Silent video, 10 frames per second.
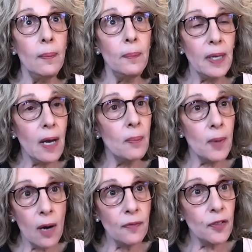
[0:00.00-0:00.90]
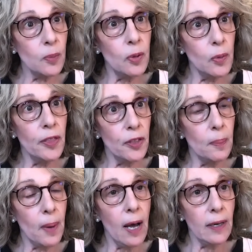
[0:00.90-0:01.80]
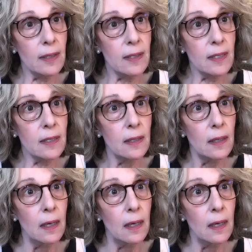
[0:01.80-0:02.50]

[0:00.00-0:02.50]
become comfortable with their bodies.